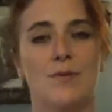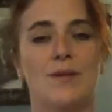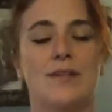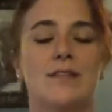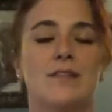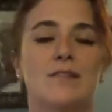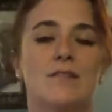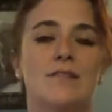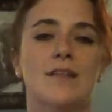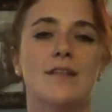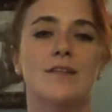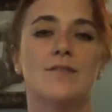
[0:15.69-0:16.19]
We
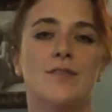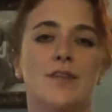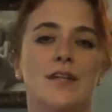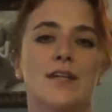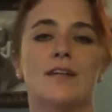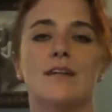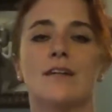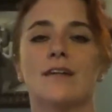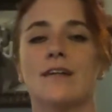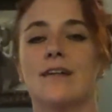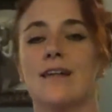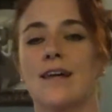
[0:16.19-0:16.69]
do live
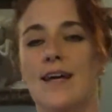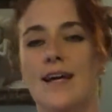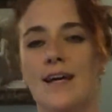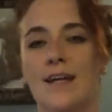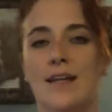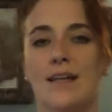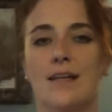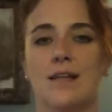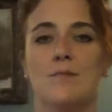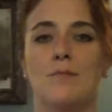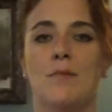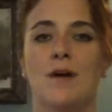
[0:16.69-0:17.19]
here in
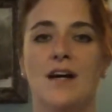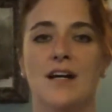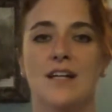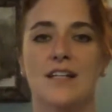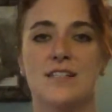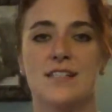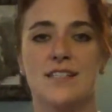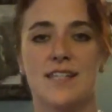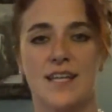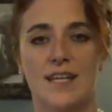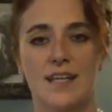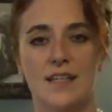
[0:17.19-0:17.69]
Helena,
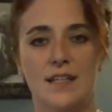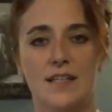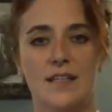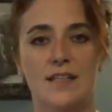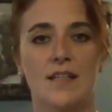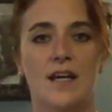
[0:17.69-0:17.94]
Montana,